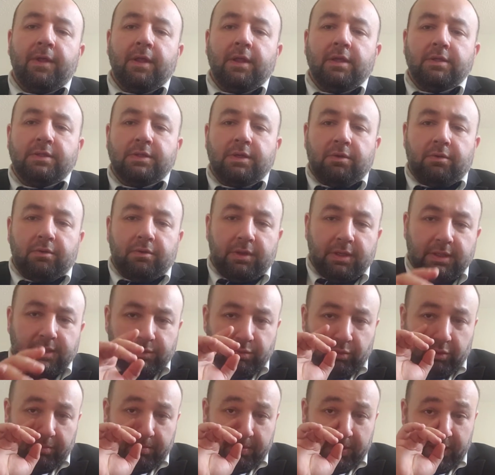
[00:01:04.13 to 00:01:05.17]
So this
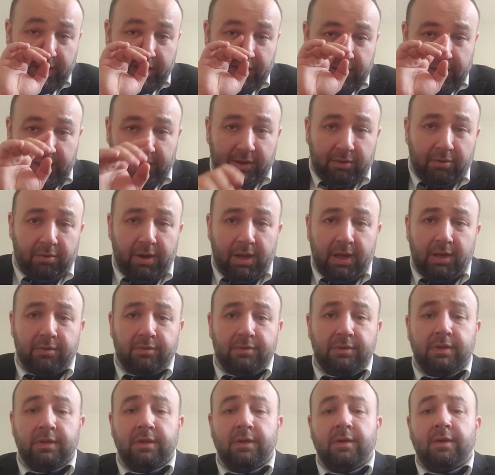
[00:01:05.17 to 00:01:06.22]
will be like
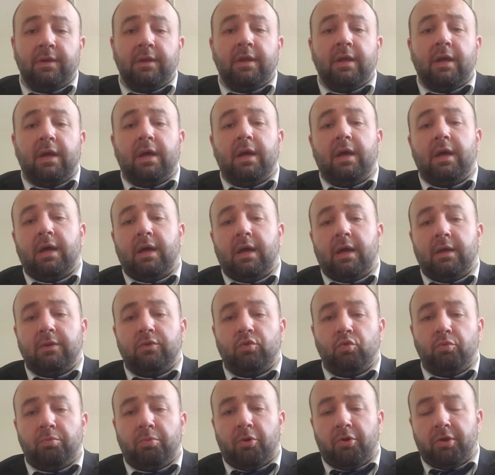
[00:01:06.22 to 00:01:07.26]
around
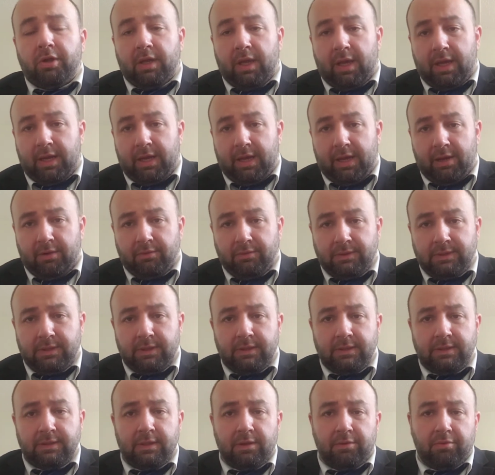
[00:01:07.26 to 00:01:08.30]
2.9
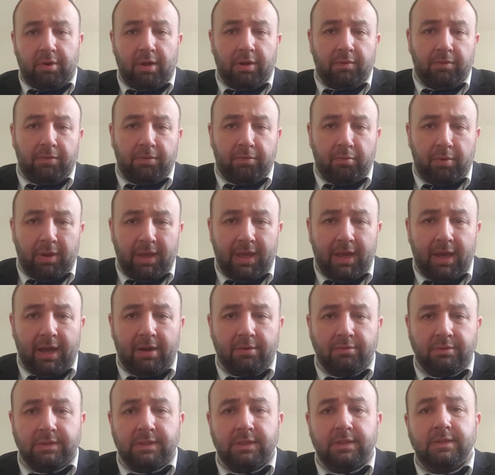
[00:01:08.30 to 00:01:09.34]
ounces, around 3
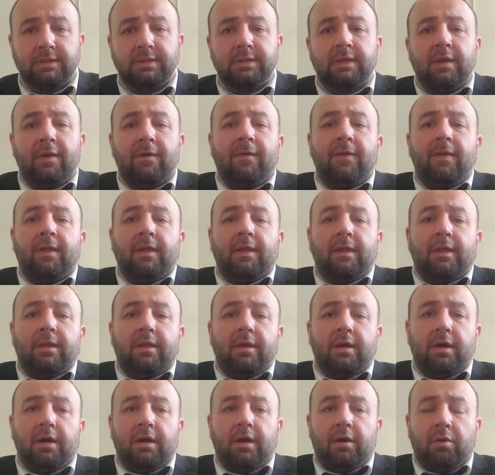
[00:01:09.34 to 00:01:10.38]
ounces
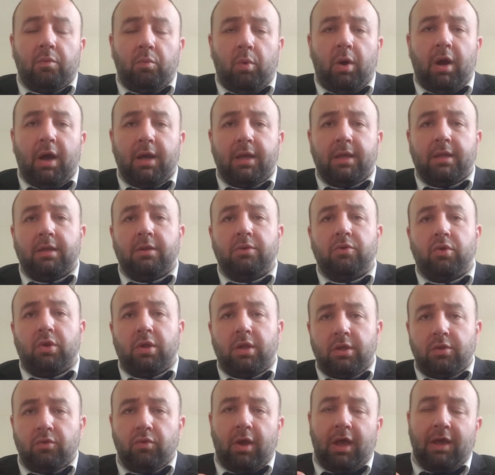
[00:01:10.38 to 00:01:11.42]
wine. You
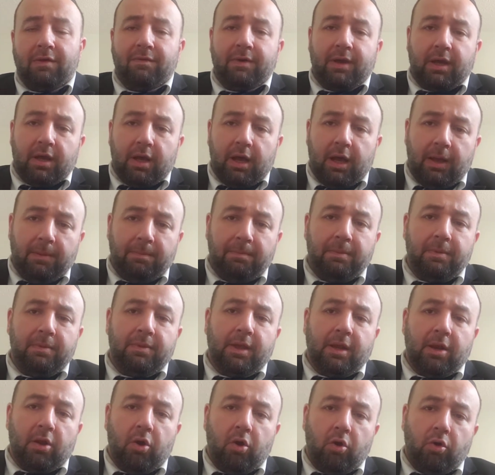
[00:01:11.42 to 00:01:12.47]
need to have a cup
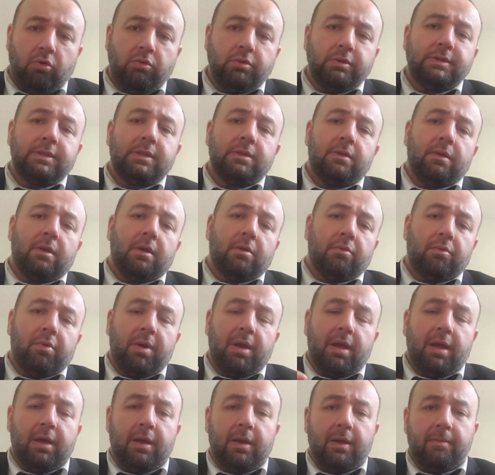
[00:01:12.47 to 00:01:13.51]
that holds
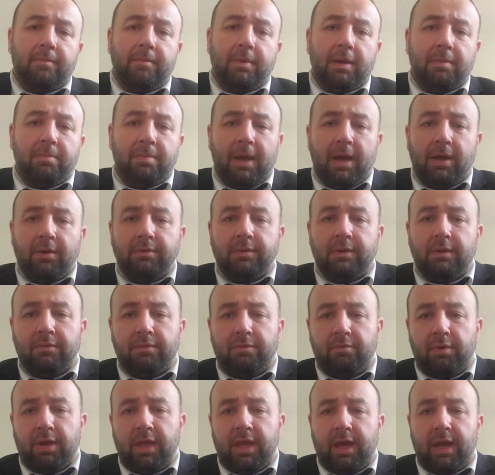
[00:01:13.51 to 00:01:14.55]
about
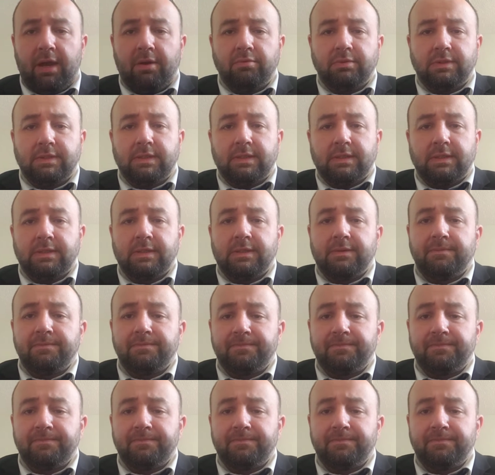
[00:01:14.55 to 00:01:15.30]
3 ounces.